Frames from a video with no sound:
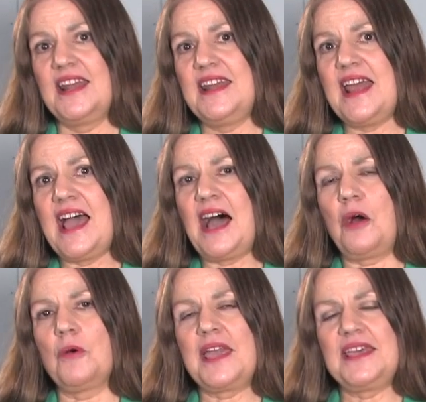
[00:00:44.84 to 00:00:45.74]

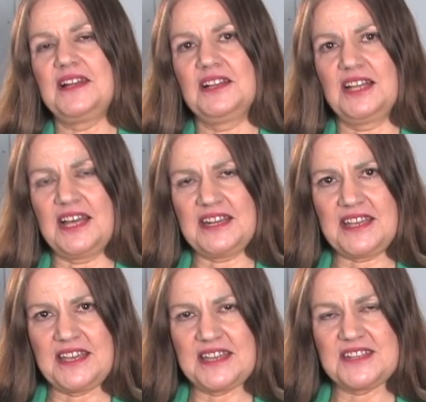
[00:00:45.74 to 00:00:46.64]
Now, in a lot of
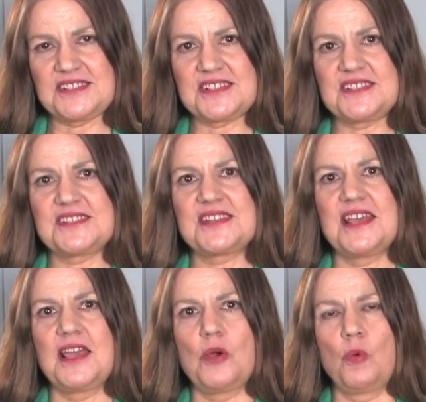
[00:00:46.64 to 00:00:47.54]
cases,
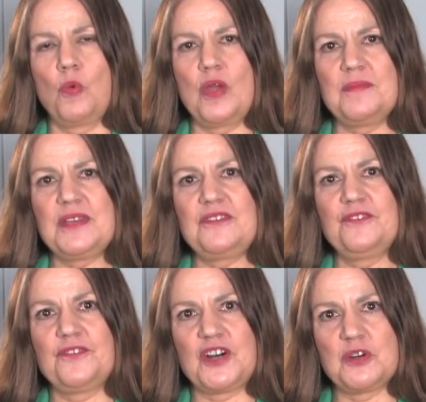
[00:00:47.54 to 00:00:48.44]
women
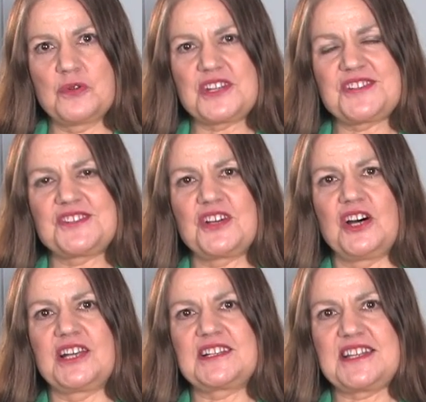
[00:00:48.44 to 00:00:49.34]
focus
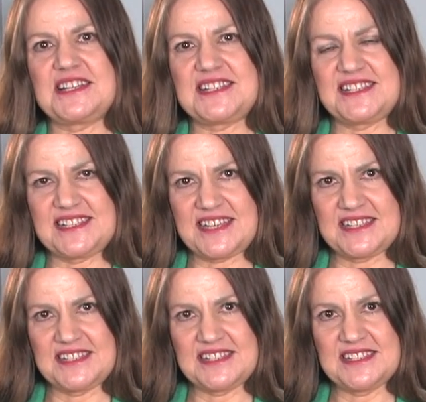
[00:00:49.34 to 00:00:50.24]
on
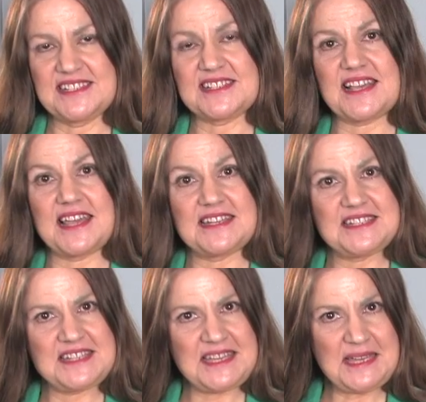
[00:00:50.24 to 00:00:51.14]
consensus and
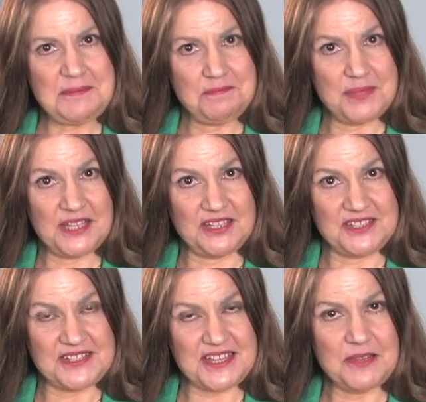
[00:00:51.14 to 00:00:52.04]
team
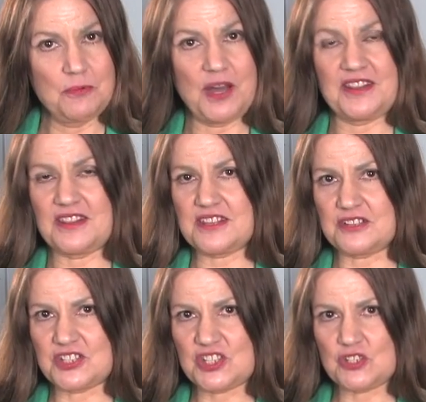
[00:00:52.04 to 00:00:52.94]
building, whether
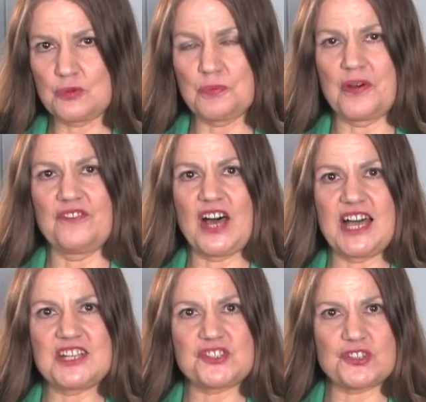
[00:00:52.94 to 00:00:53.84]
they're a
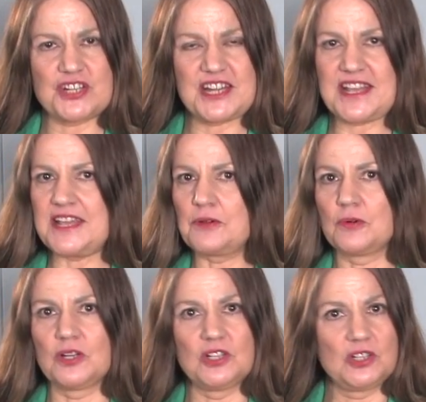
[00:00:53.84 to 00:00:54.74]
supervisor, an
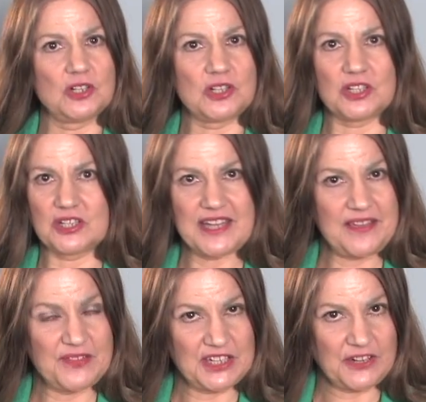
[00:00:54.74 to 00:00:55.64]
equal, or
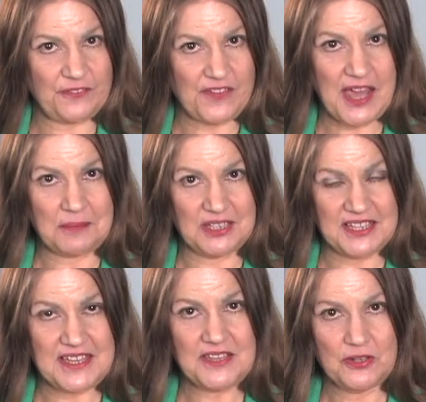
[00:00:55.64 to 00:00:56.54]
even in a
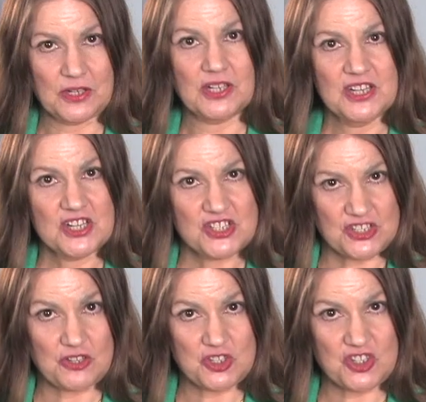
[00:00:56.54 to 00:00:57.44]
family or
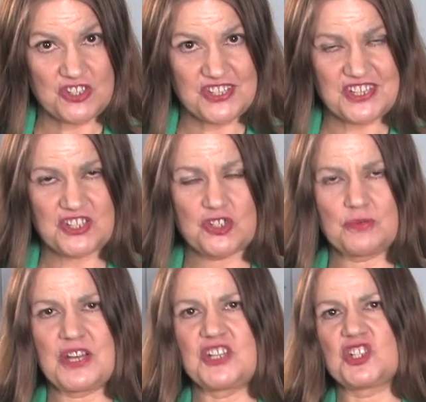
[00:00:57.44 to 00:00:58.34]
social
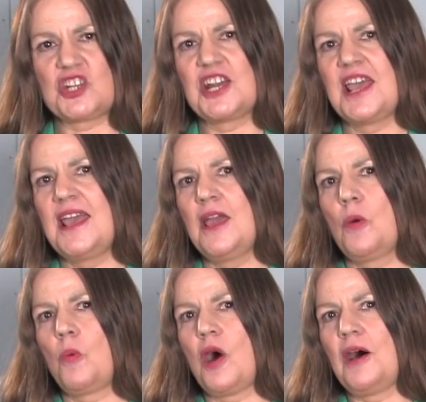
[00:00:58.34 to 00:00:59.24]
situation,
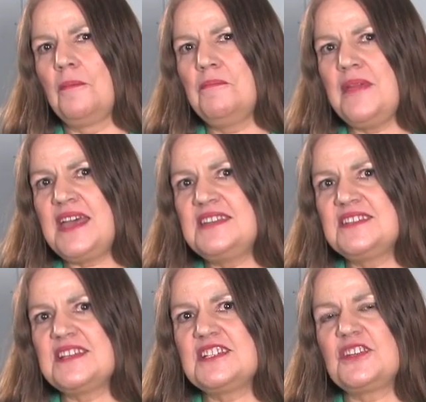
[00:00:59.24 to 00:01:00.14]
while men
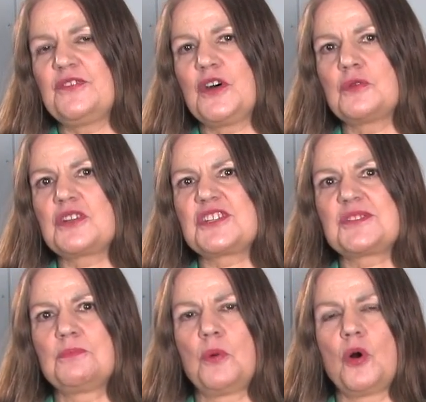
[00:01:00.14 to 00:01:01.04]
tend to
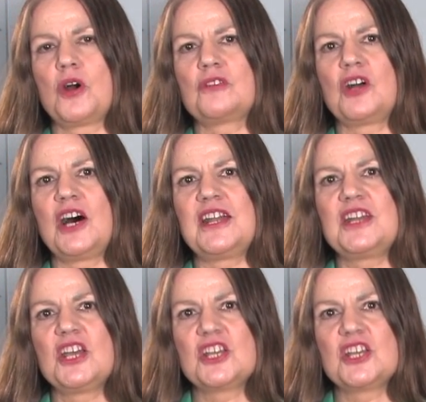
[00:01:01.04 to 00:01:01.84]
focus more on